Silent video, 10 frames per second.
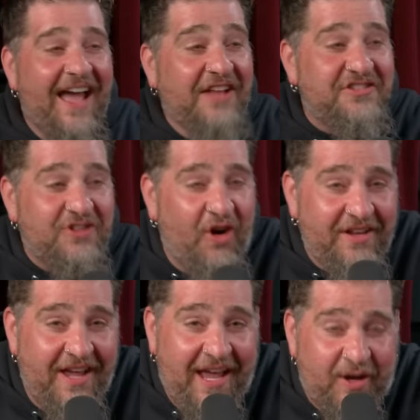and
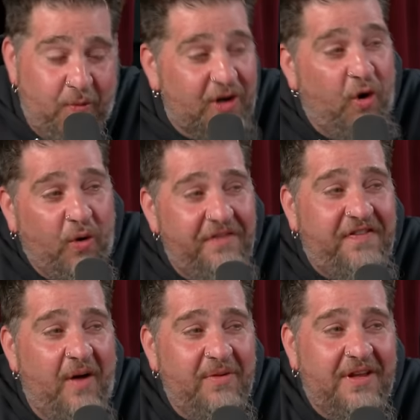starting and what Corey
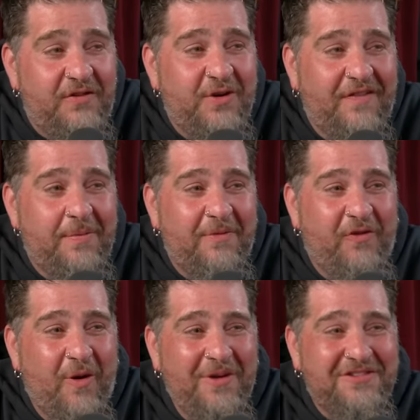Feldman gives you in every
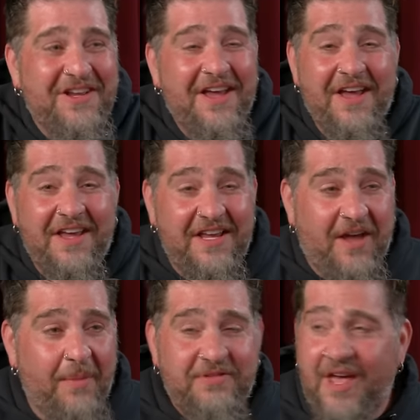performance, he
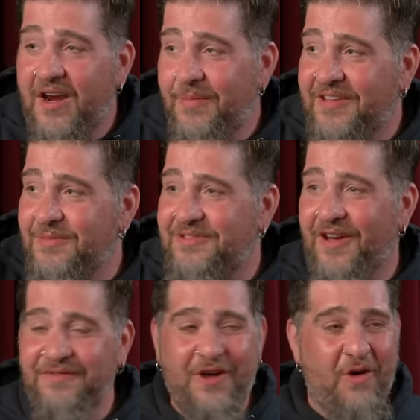comes out, he makes
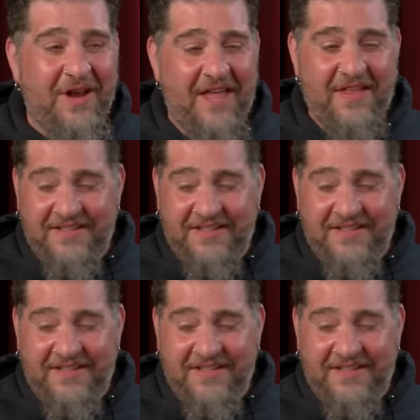himself known, and then